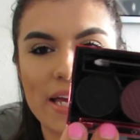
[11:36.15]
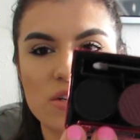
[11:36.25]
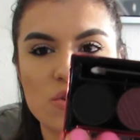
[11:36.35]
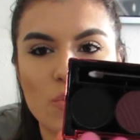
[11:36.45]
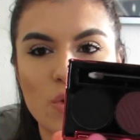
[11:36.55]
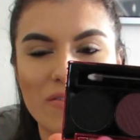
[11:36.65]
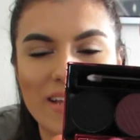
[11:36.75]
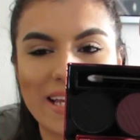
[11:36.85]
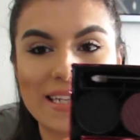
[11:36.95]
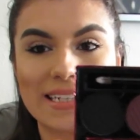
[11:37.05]
and do more of
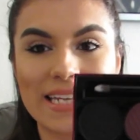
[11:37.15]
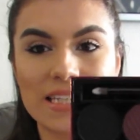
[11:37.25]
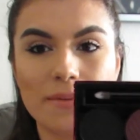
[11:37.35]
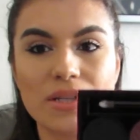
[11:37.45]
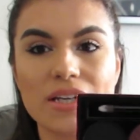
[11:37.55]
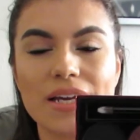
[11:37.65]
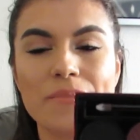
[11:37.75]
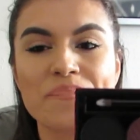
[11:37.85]
like a nighttime look